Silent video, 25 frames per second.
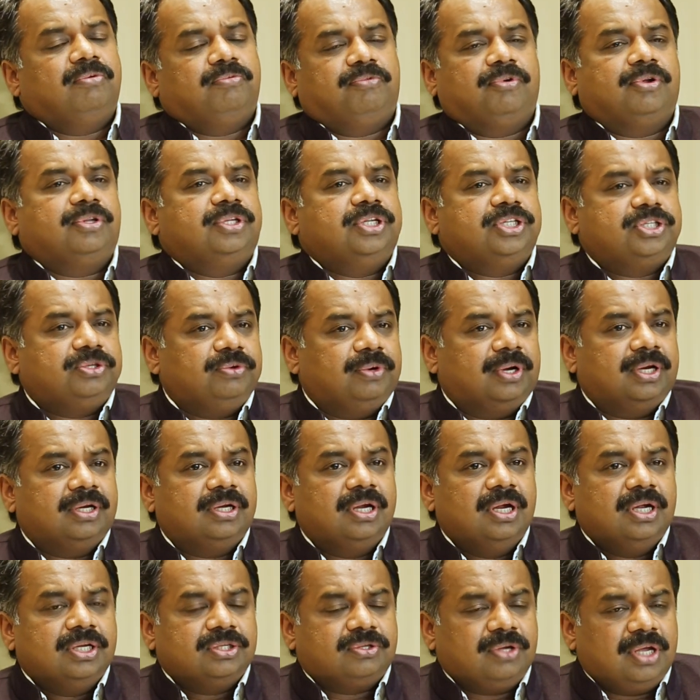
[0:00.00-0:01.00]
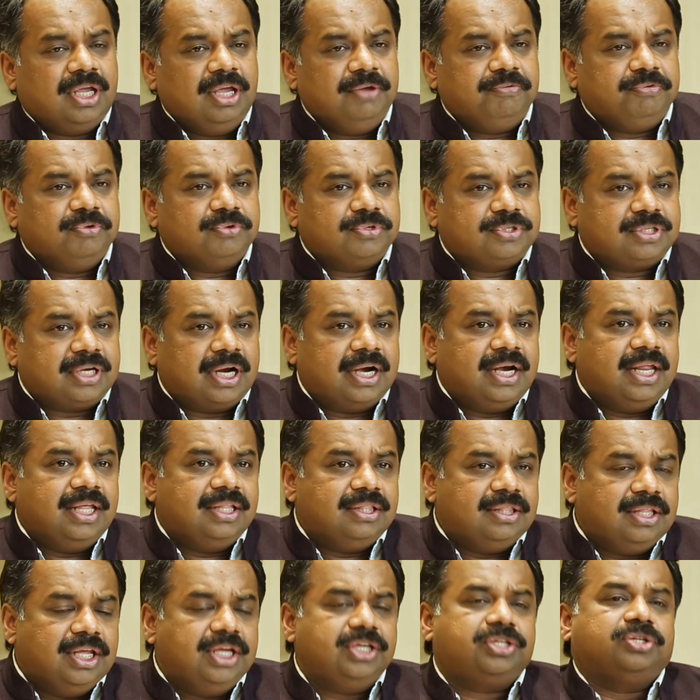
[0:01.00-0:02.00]
for the student. So if you study
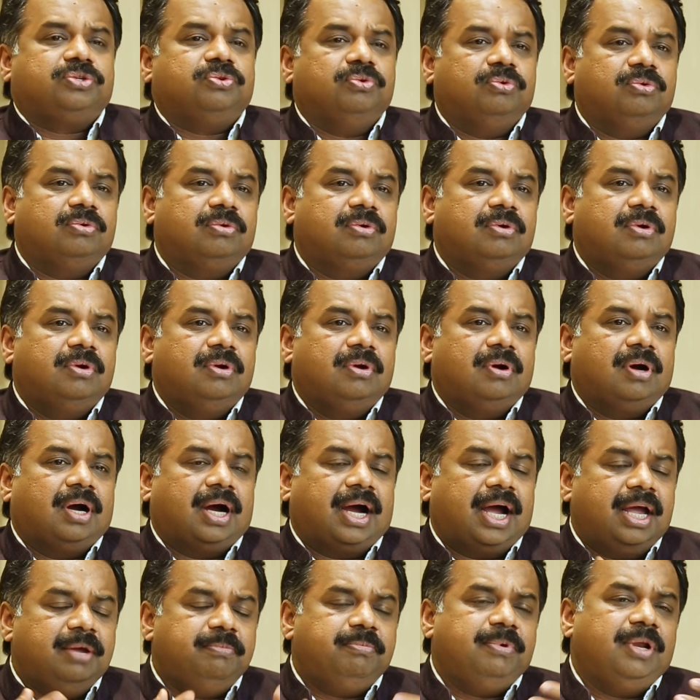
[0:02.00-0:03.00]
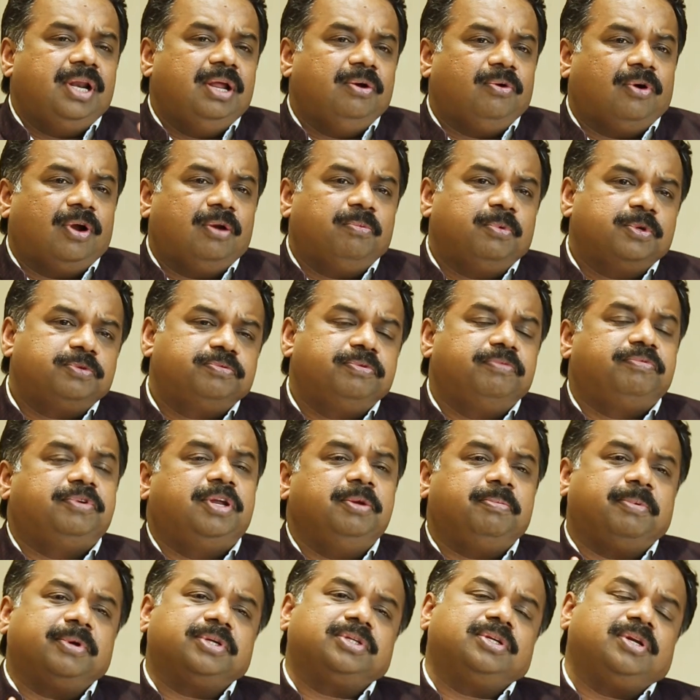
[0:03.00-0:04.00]
these two, I believe almost
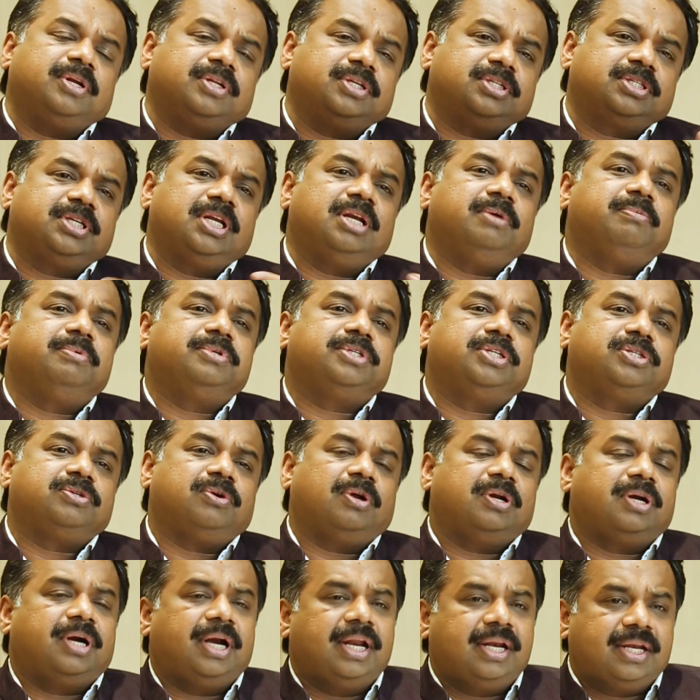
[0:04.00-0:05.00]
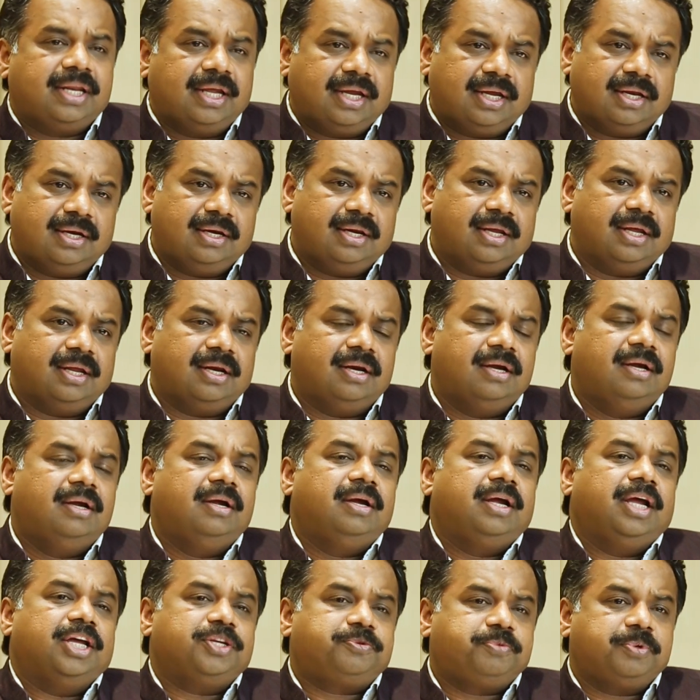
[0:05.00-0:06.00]
50% of the syllabus is already taken care.
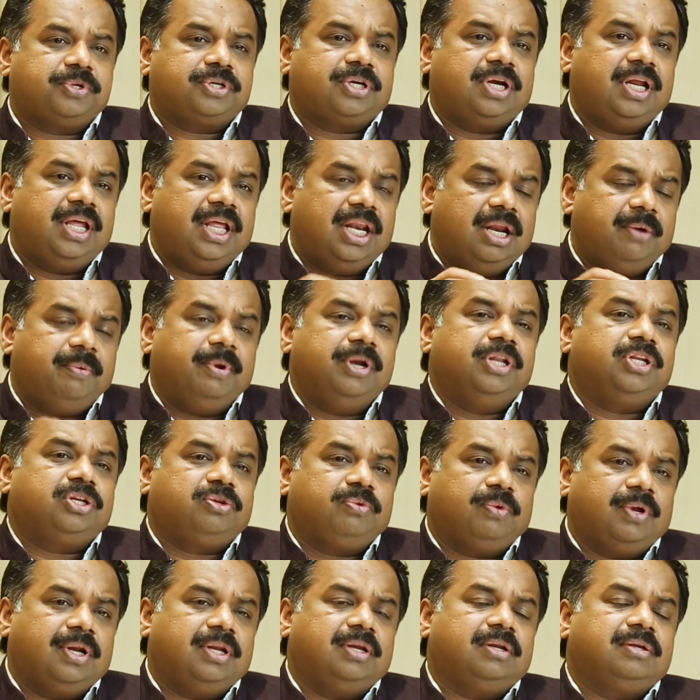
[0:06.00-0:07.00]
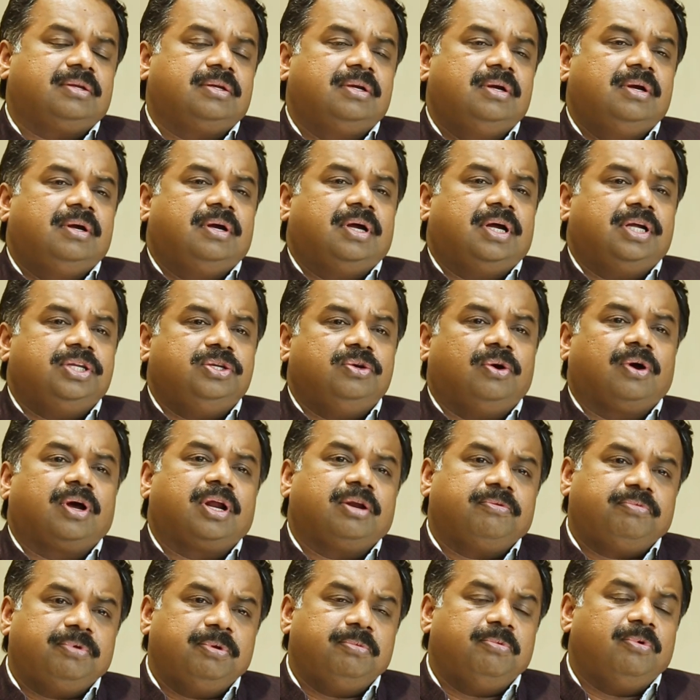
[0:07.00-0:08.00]
Especially 11th, 12th
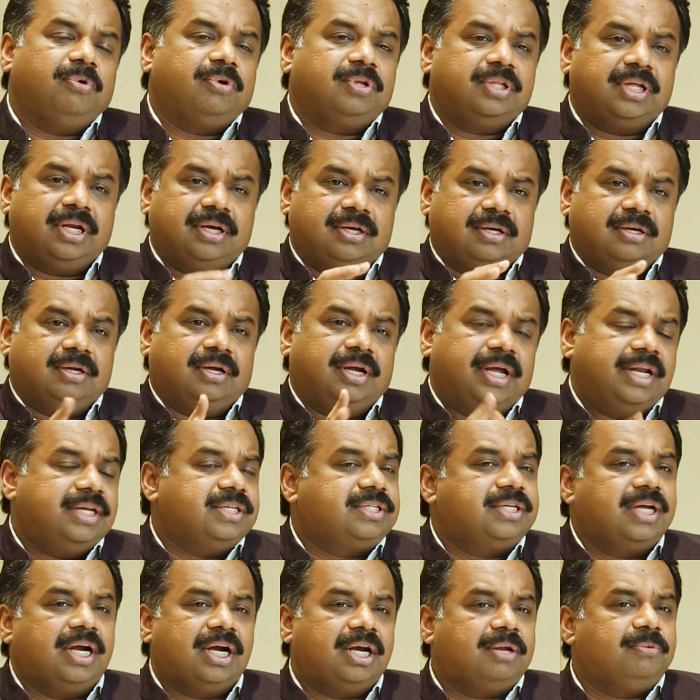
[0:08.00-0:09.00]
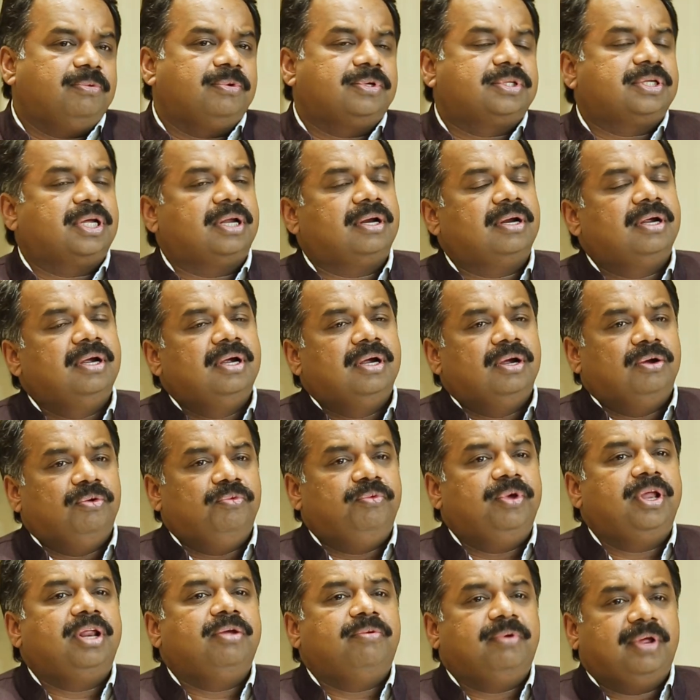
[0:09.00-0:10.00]
geography book, that NCERT books are
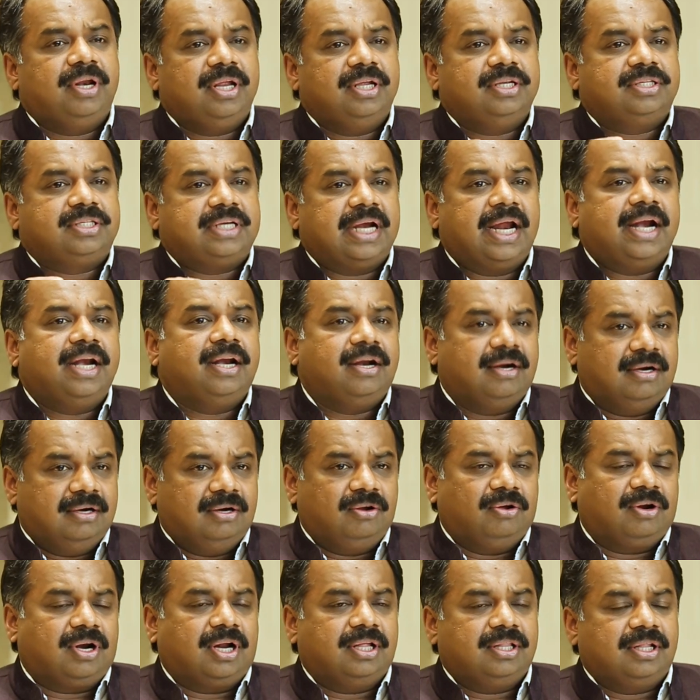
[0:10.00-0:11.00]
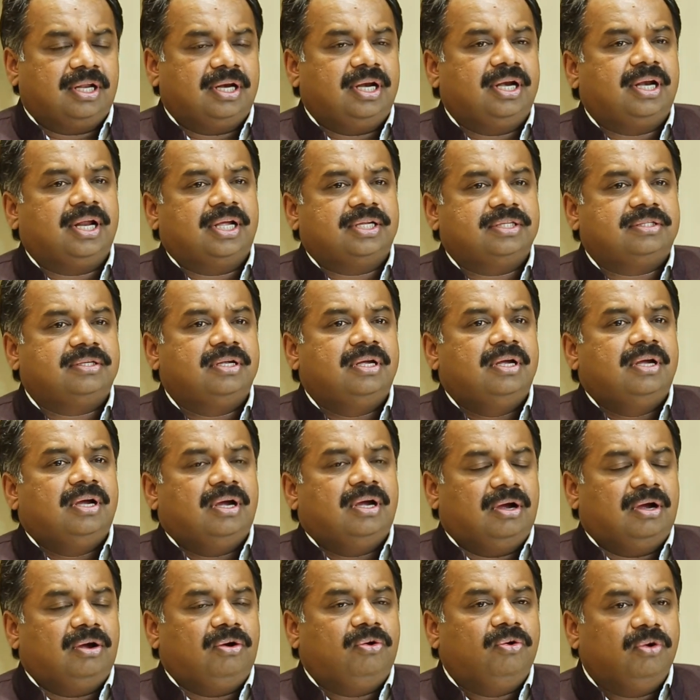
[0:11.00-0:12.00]
very, very standard, or rather it has
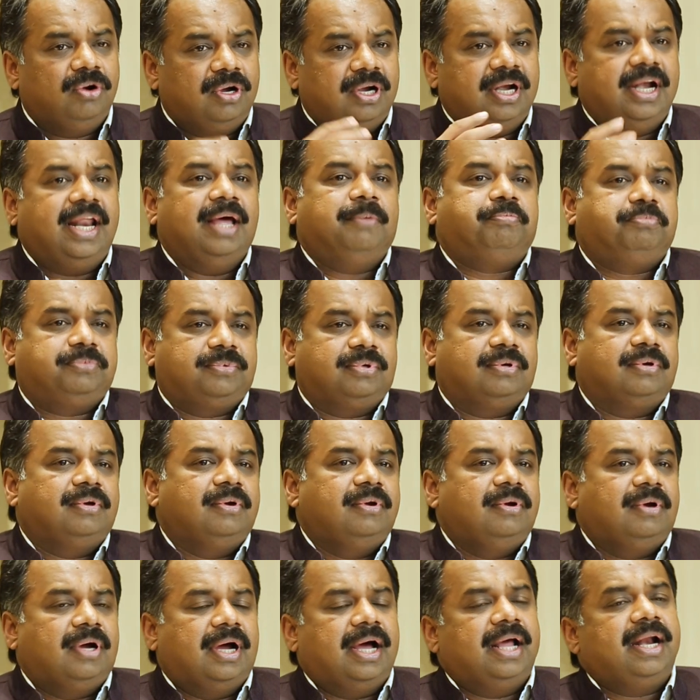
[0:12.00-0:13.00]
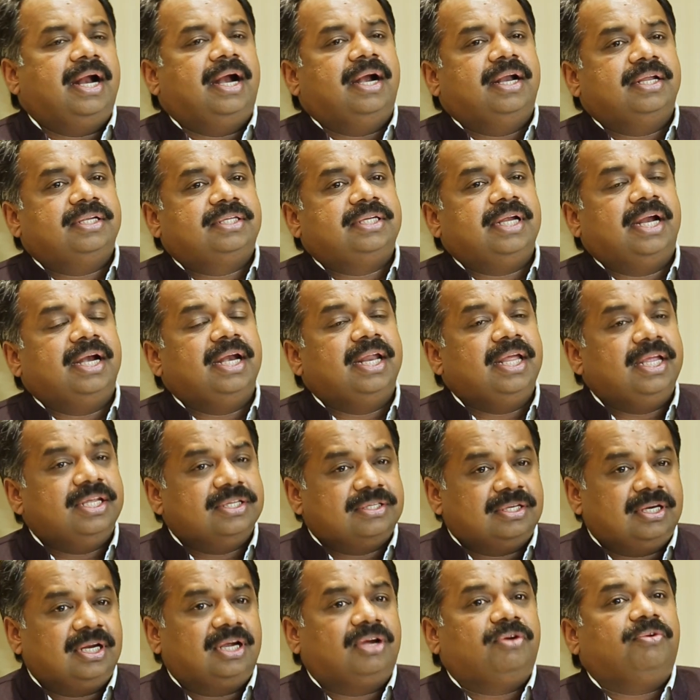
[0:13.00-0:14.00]
good depth and understanding
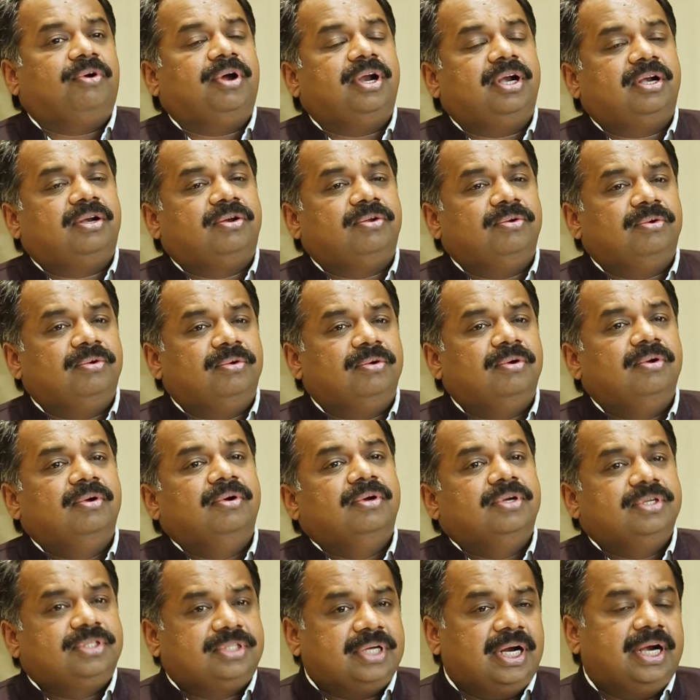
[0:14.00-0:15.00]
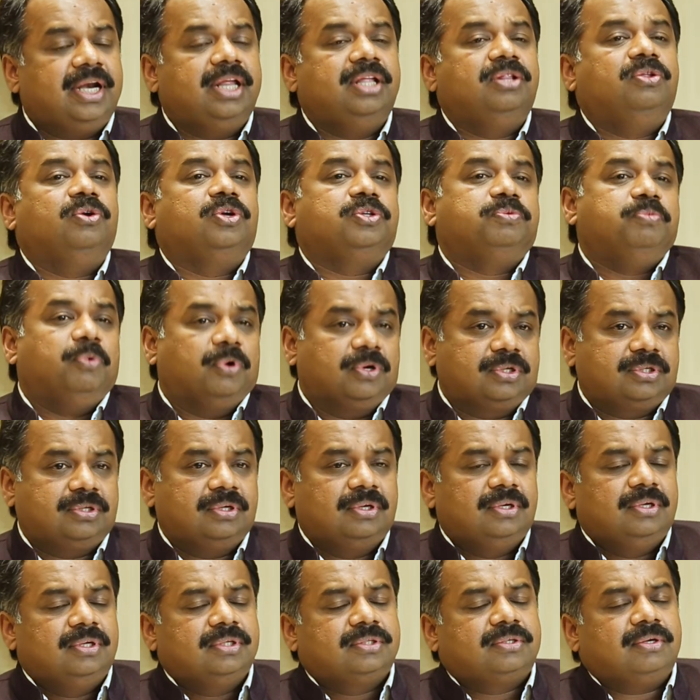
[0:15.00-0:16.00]
is required to study those books.
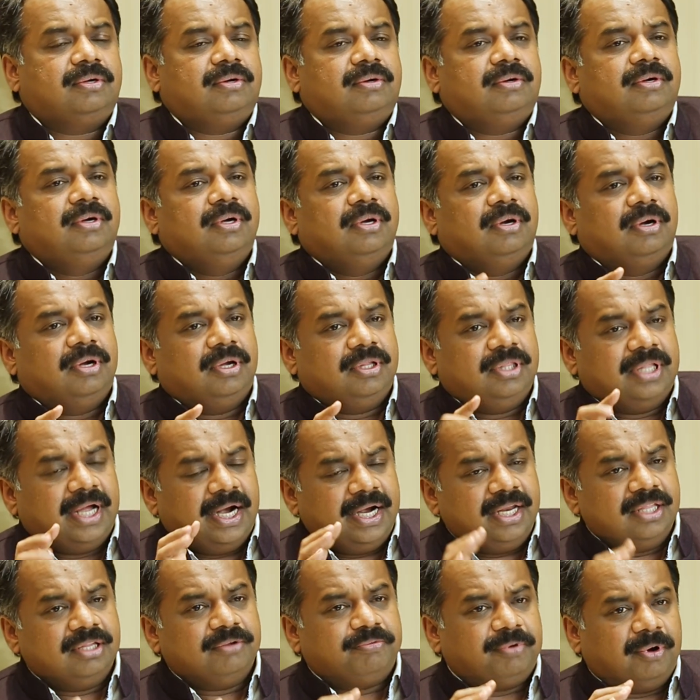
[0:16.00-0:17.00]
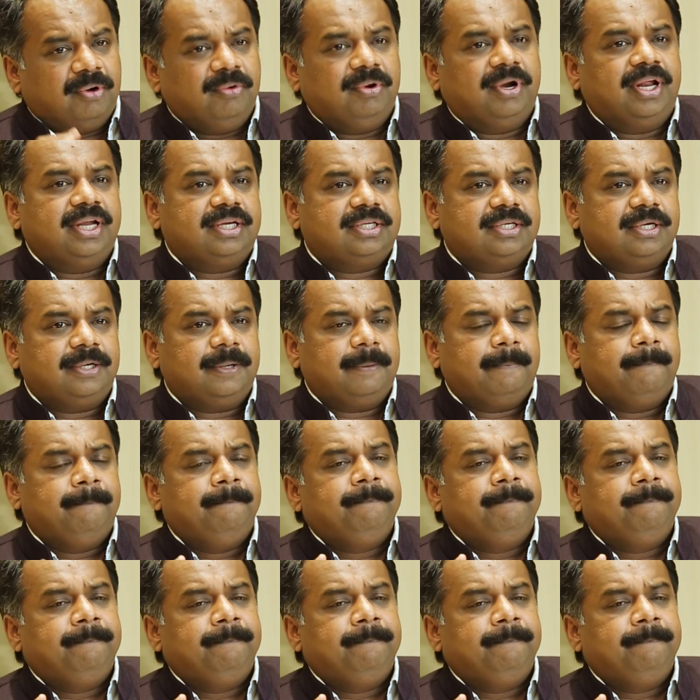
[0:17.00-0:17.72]
So that is the foundation.